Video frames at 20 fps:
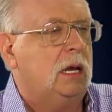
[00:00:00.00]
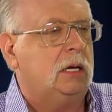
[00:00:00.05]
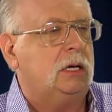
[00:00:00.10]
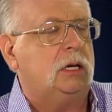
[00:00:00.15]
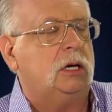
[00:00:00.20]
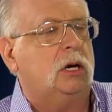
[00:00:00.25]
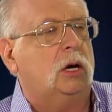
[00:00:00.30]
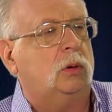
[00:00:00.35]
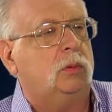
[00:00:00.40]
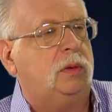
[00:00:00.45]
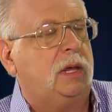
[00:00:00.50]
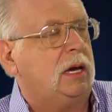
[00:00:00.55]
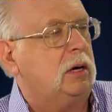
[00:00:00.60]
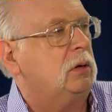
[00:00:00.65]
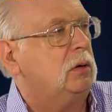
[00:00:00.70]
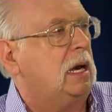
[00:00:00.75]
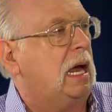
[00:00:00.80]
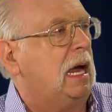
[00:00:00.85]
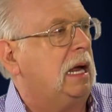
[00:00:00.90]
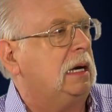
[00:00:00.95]
they
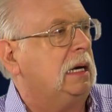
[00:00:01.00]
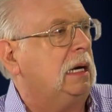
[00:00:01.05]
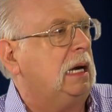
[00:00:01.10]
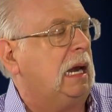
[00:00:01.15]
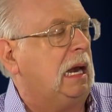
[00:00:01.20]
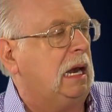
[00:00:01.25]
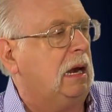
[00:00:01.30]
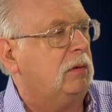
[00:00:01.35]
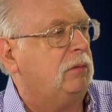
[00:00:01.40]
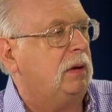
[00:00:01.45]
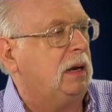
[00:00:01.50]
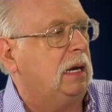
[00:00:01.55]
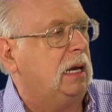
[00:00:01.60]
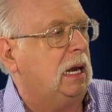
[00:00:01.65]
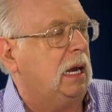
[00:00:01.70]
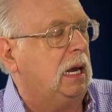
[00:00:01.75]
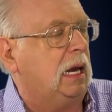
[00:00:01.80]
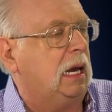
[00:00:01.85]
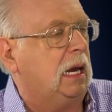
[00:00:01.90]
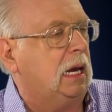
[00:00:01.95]
are not having
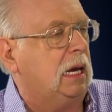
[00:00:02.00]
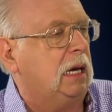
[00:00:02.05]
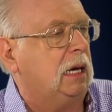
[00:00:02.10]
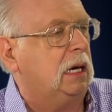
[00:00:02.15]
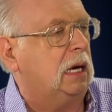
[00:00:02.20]
a